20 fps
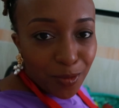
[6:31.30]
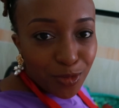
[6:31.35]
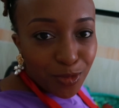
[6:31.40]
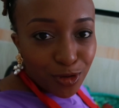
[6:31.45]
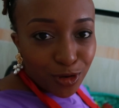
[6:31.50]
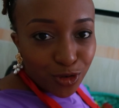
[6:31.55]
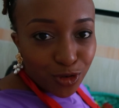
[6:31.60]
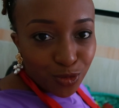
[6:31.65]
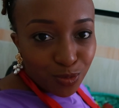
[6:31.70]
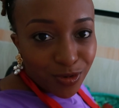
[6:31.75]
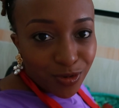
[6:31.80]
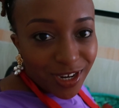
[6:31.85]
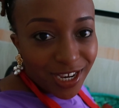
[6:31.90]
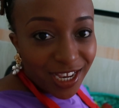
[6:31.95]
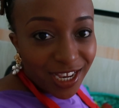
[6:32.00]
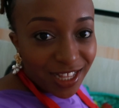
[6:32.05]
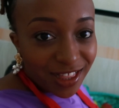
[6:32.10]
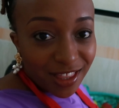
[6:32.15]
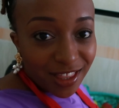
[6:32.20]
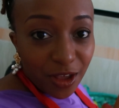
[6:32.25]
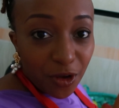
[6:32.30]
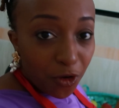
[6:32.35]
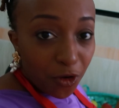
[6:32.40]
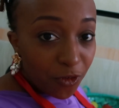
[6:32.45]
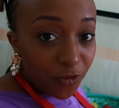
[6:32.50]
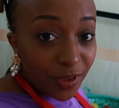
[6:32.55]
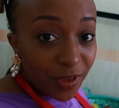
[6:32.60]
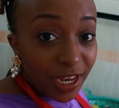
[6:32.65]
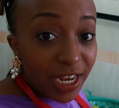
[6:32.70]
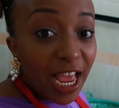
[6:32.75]
I'm going to preheat the
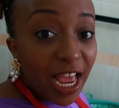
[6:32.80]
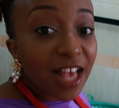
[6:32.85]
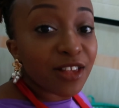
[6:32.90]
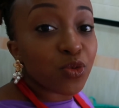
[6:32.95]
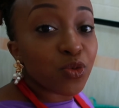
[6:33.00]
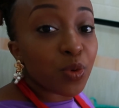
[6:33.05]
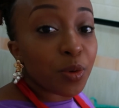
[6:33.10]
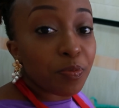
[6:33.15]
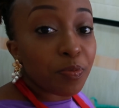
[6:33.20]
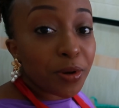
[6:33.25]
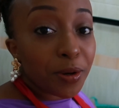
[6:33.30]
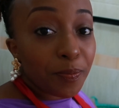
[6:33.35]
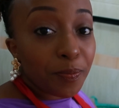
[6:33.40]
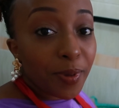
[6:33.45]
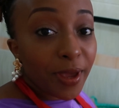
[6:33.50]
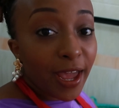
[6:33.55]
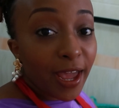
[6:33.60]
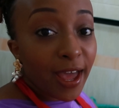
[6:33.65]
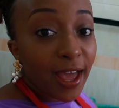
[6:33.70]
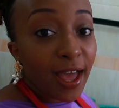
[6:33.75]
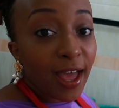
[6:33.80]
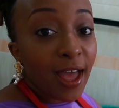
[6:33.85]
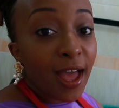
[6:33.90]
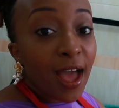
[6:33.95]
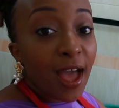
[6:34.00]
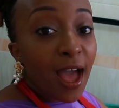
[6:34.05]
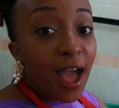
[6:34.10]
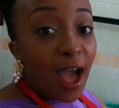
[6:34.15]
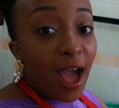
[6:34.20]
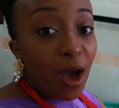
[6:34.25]
oven as we prepare
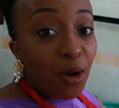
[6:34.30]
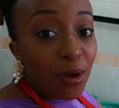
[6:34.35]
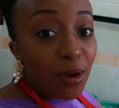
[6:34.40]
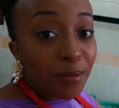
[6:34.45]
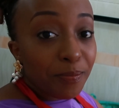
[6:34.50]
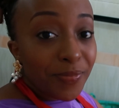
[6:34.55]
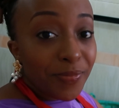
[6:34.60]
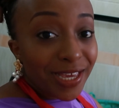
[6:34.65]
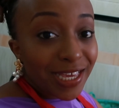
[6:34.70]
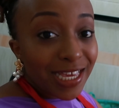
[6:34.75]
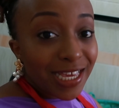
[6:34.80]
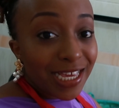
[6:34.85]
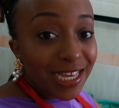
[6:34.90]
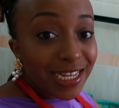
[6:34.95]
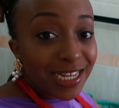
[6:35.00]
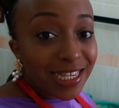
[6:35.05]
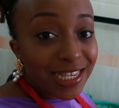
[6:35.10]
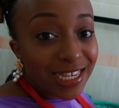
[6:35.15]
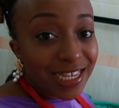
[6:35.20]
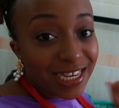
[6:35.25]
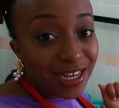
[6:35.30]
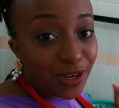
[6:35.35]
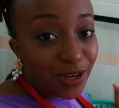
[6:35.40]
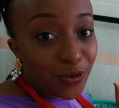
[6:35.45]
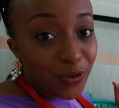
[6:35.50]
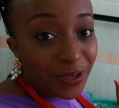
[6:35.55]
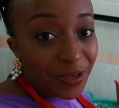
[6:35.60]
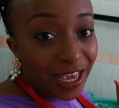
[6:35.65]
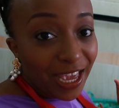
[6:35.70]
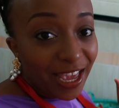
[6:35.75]
our baking tin,
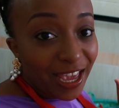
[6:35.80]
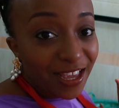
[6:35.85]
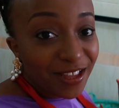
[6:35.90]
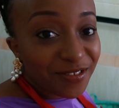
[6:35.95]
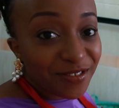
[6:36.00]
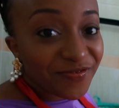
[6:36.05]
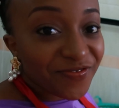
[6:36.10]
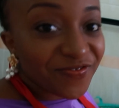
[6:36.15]
okay?